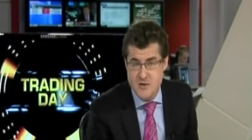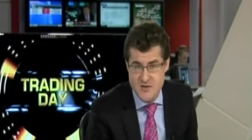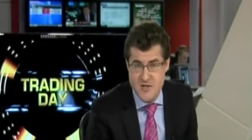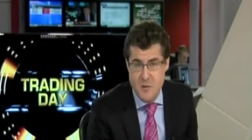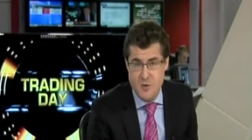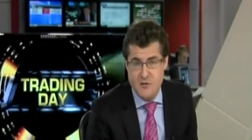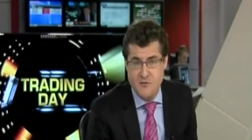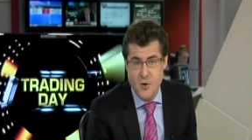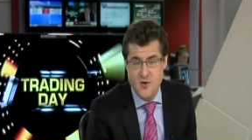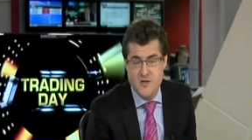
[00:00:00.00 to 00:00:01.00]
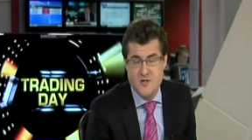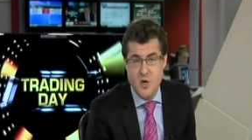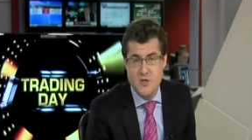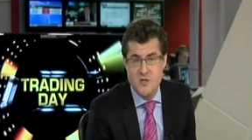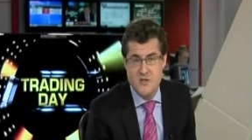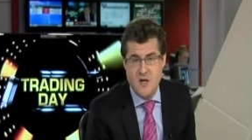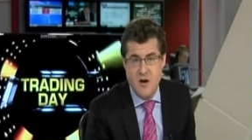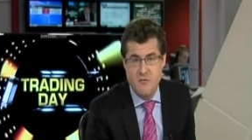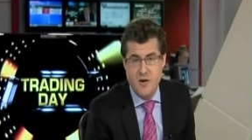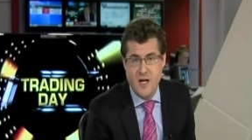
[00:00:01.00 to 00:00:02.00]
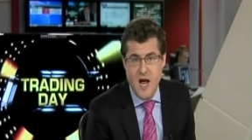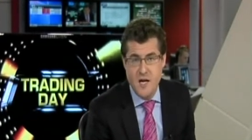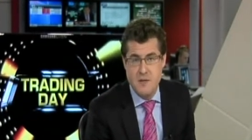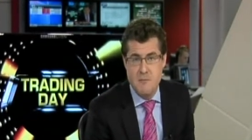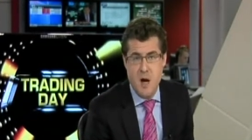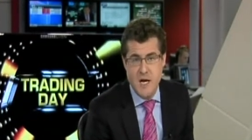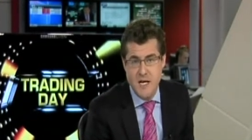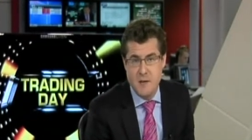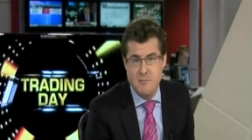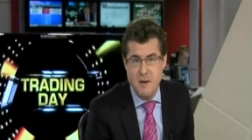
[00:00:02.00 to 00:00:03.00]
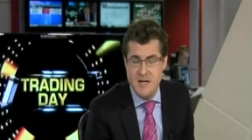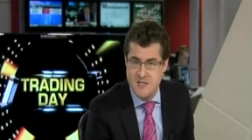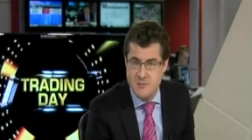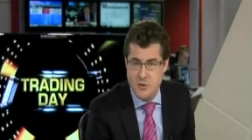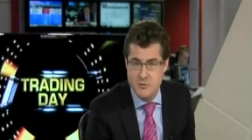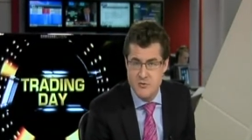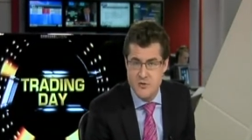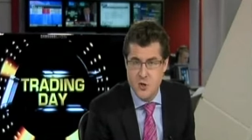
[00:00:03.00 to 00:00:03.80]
This company focuses on discovering and mining base metals,